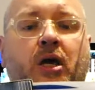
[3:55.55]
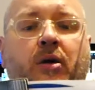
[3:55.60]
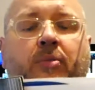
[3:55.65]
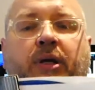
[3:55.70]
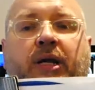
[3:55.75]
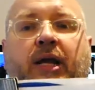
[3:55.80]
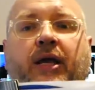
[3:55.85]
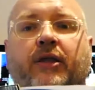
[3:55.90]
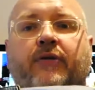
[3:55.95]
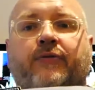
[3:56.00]

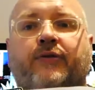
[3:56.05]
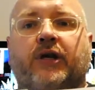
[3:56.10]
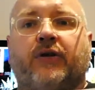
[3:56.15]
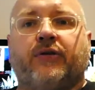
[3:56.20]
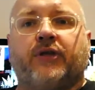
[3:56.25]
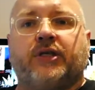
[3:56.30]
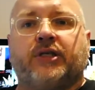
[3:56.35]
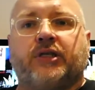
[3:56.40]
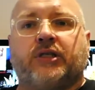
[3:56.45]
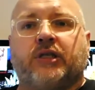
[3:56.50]
But how they've done
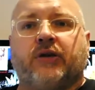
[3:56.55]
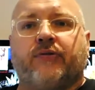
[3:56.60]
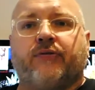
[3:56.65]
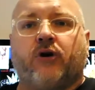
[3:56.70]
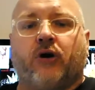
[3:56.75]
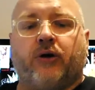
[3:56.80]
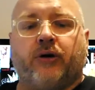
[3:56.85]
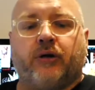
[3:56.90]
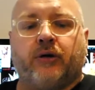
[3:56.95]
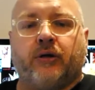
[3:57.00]
this is they've
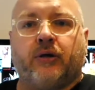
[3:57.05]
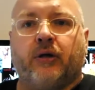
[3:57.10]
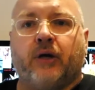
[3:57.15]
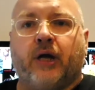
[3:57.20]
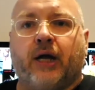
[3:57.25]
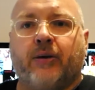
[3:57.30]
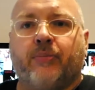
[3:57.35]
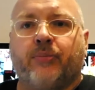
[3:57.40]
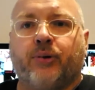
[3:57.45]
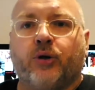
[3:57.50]
got
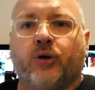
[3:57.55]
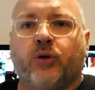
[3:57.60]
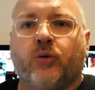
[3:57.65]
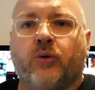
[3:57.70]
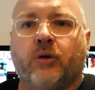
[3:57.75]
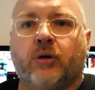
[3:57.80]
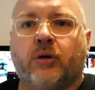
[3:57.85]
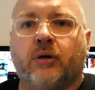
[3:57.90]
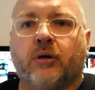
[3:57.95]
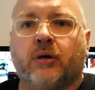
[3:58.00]
a blue